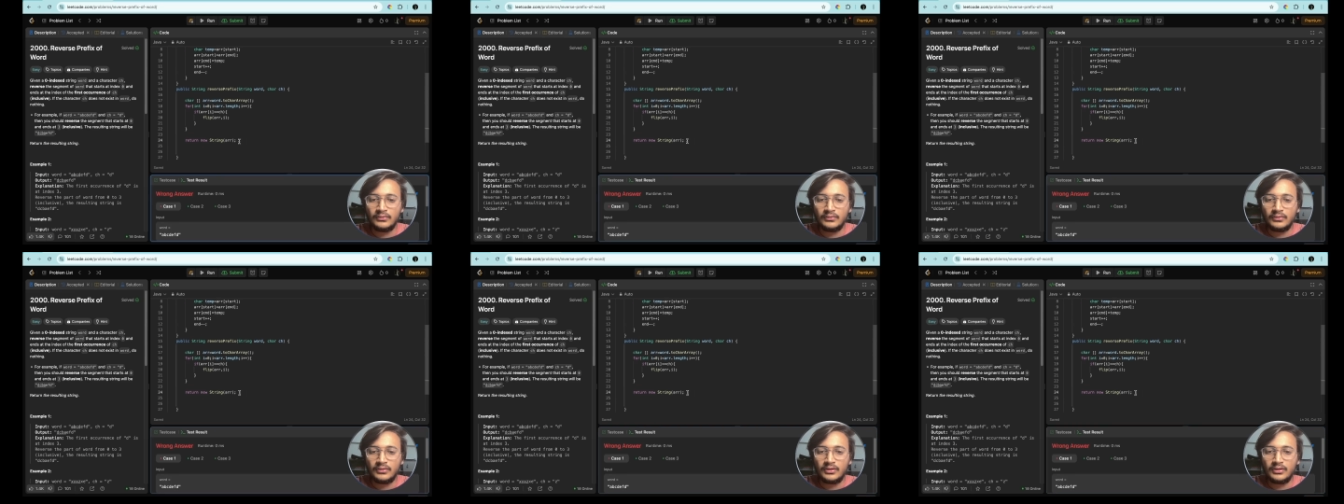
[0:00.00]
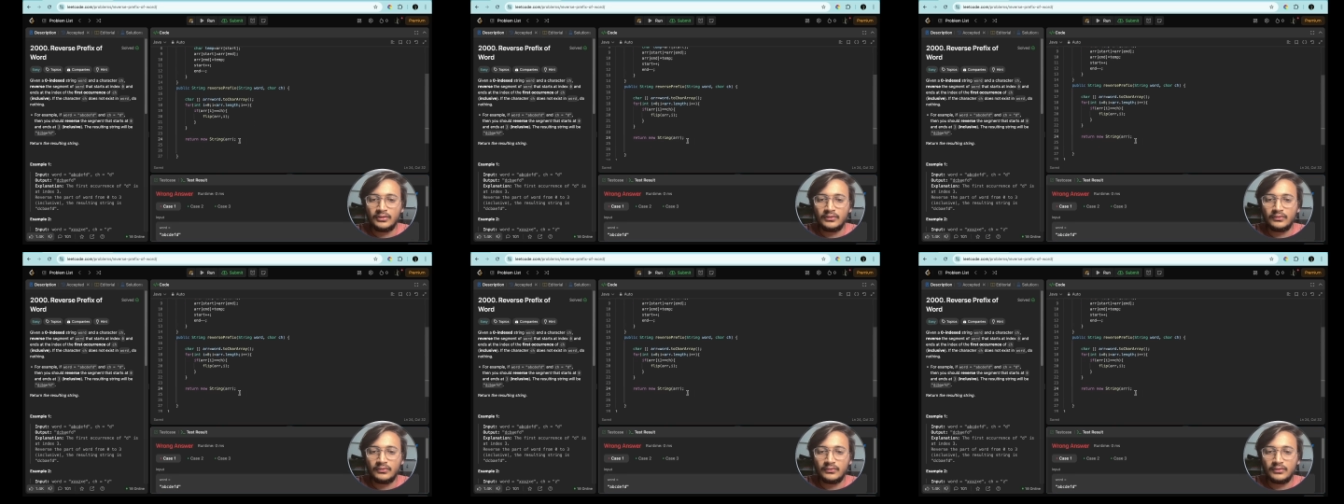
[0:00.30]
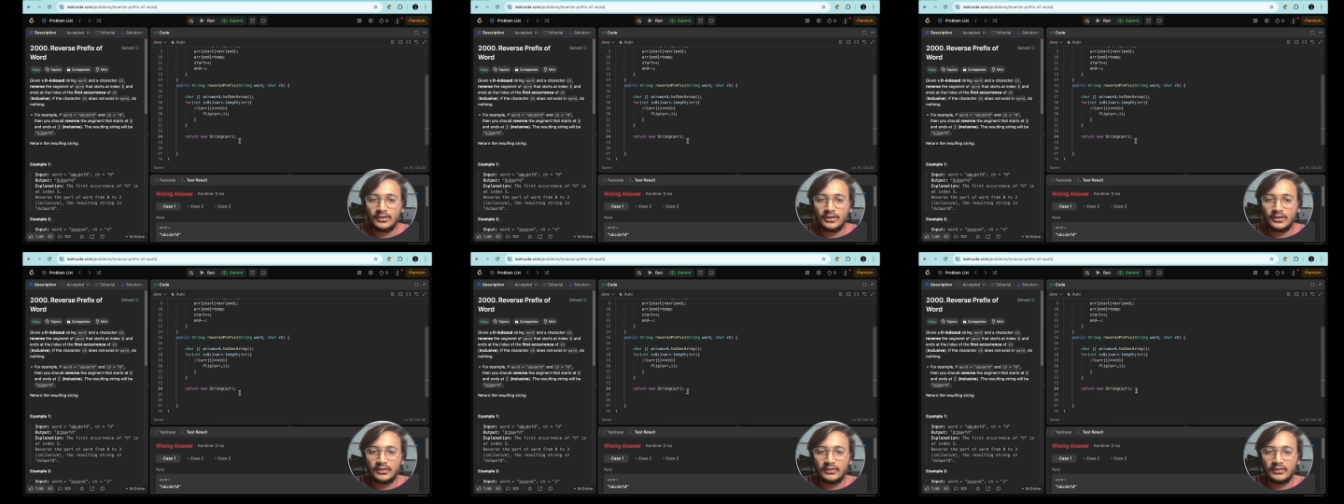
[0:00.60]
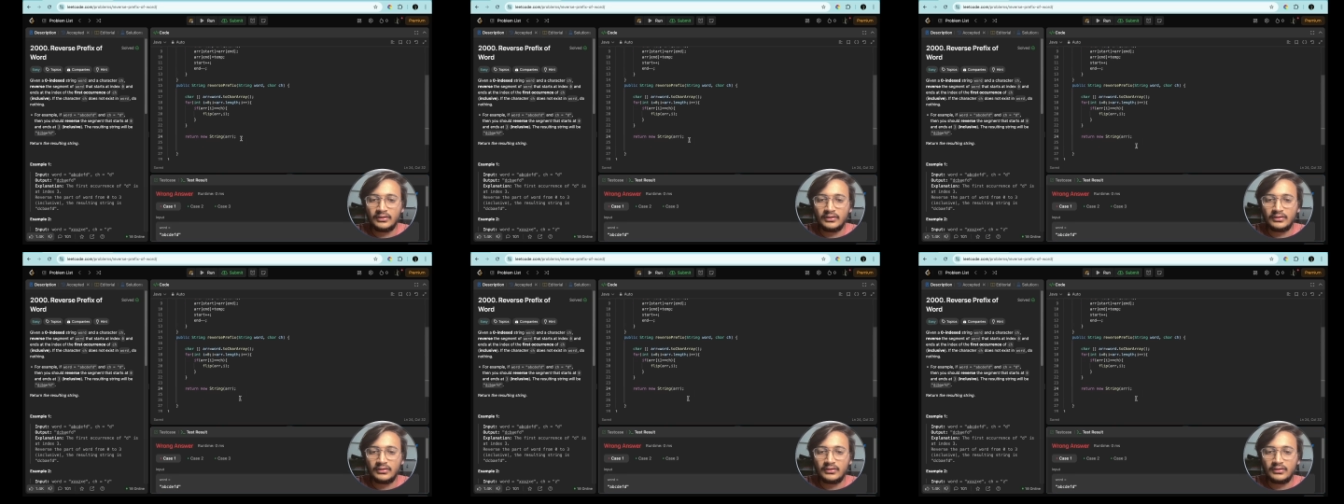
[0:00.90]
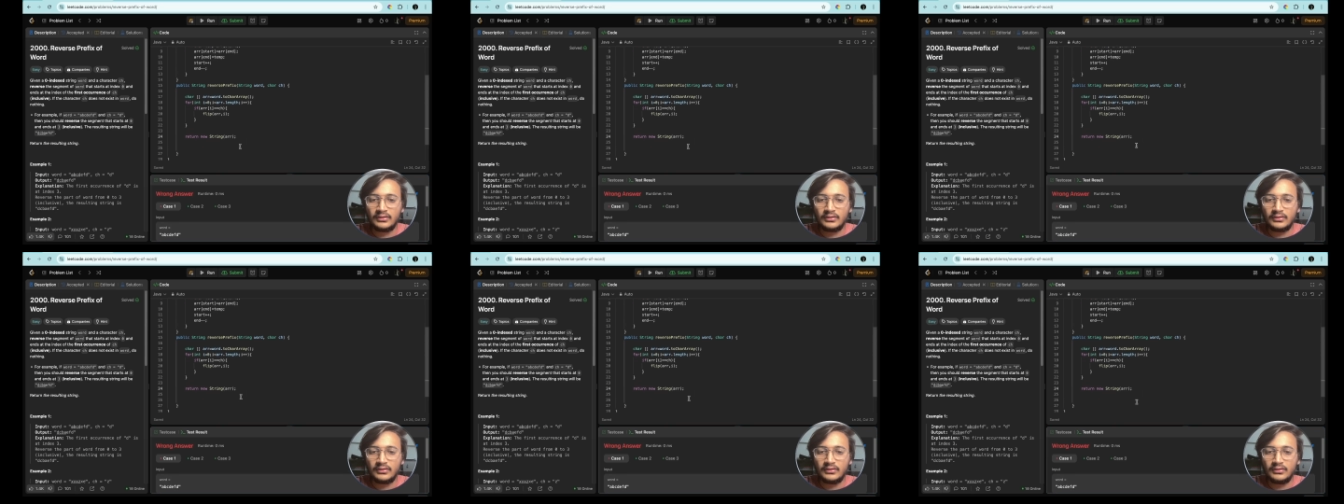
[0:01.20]
Okay, so there is
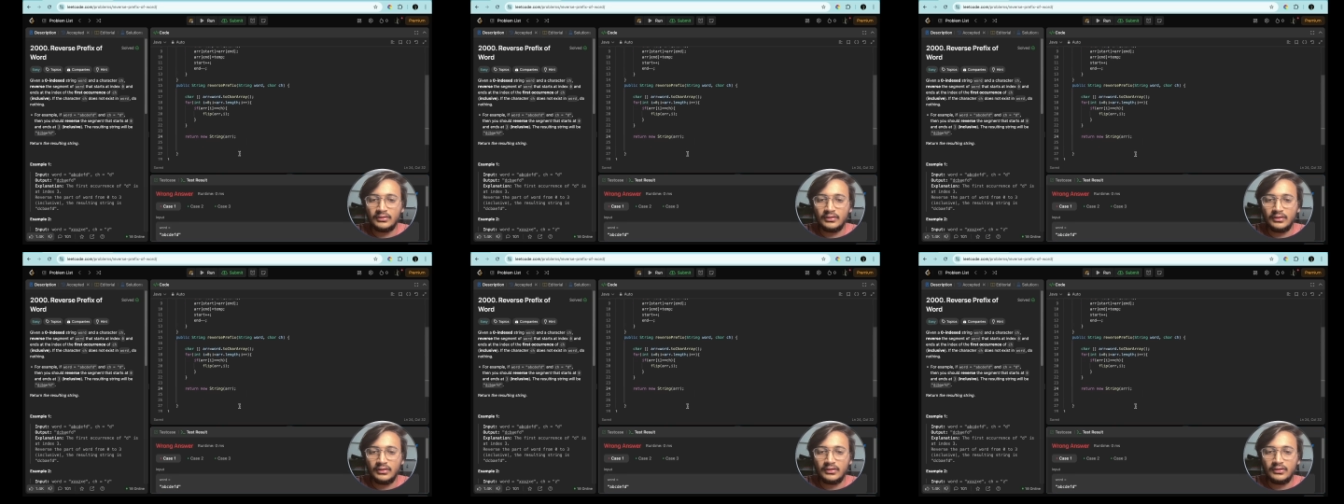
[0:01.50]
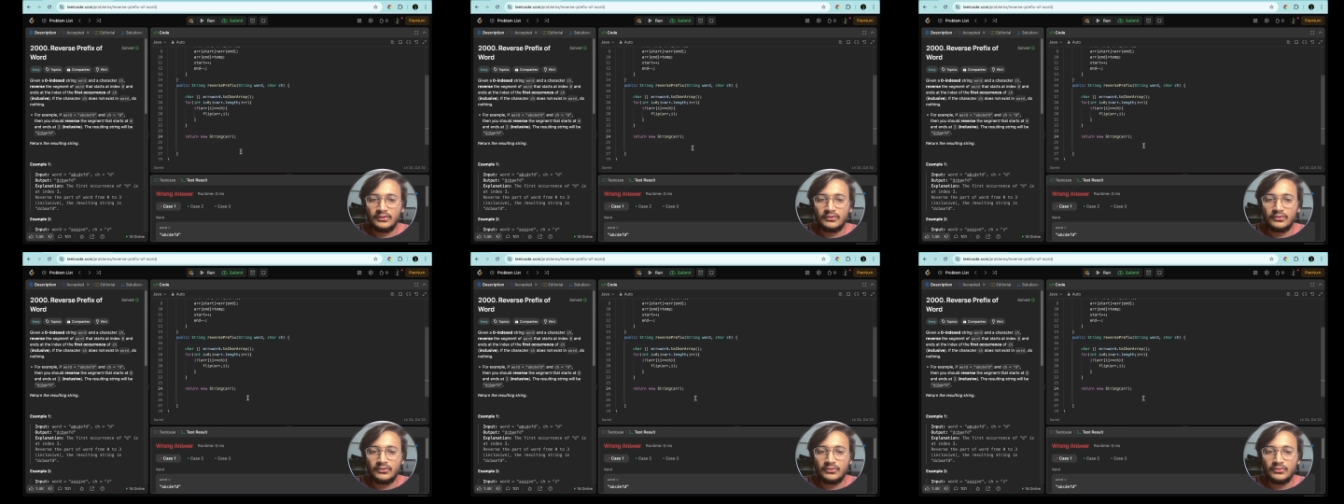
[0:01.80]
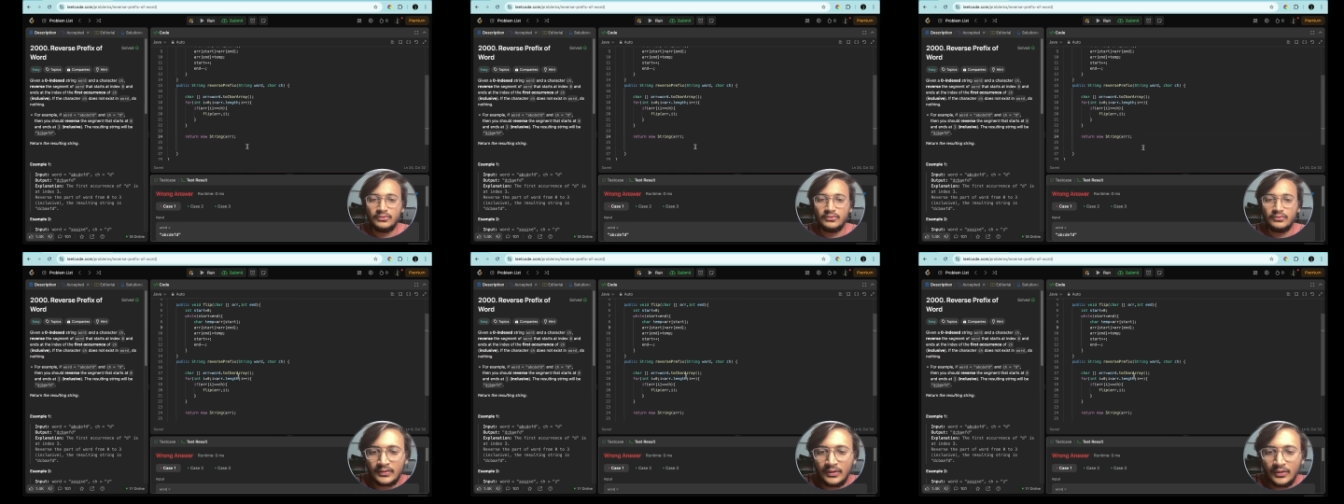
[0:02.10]
issue.